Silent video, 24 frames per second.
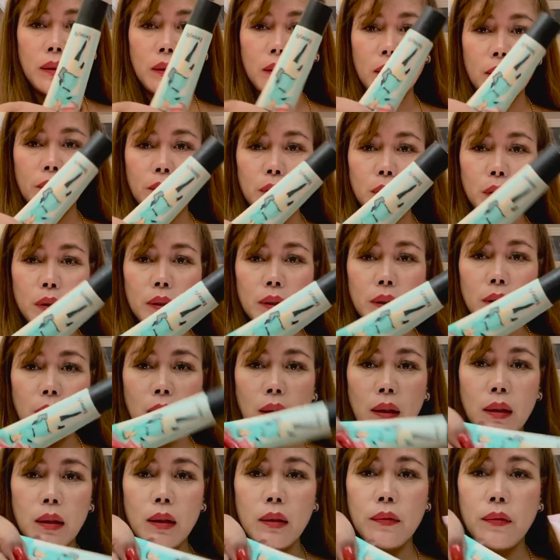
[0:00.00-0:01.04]
a review on
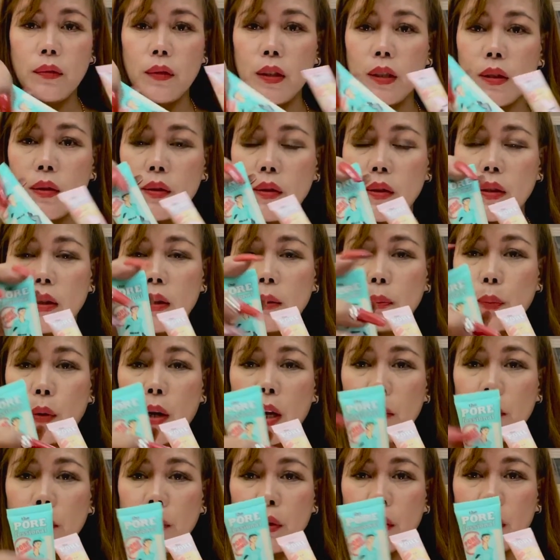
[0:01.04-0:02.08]
this
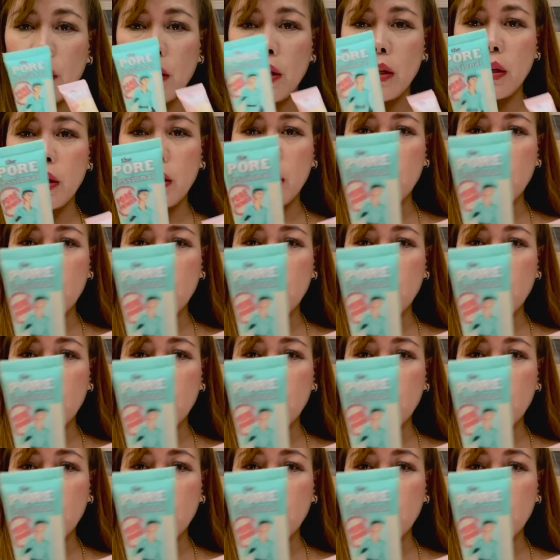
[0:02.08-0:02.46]
primer.